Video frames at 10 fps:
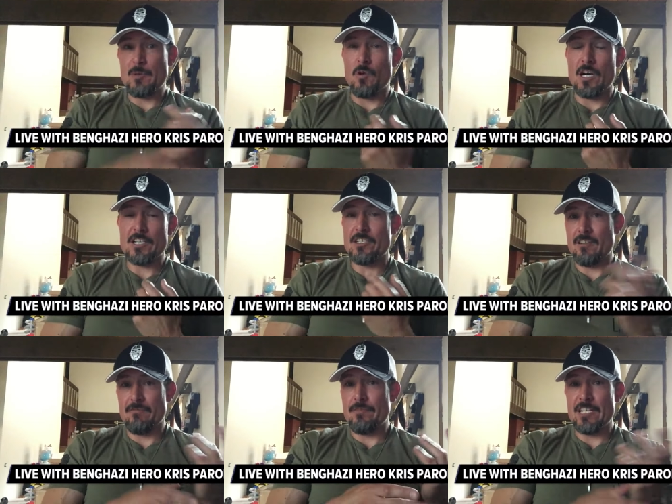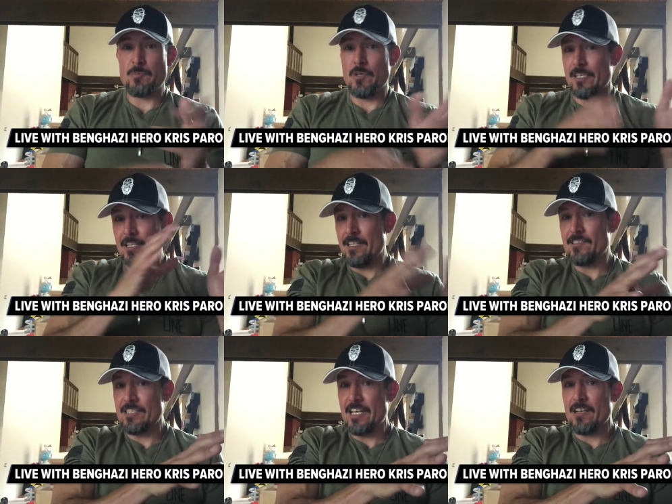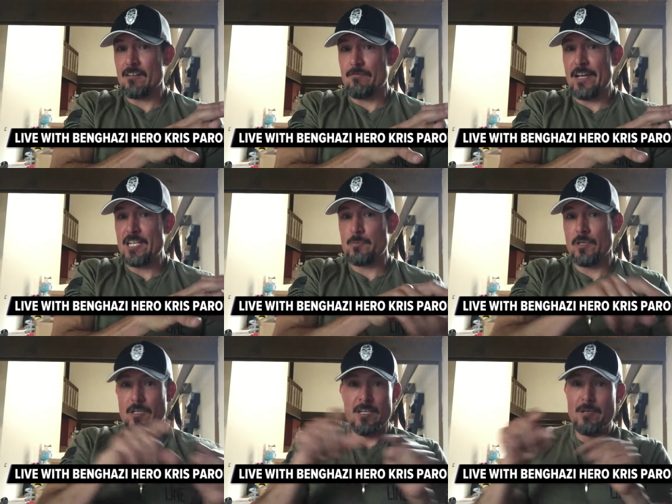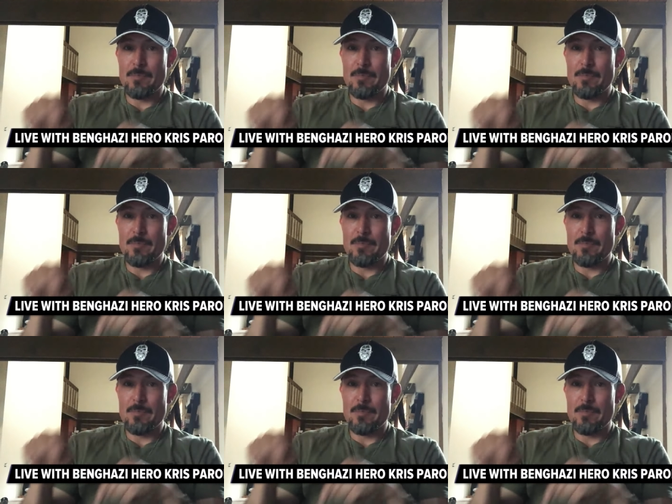must have been watching it on Facebook, and it didn't say that on Facebook.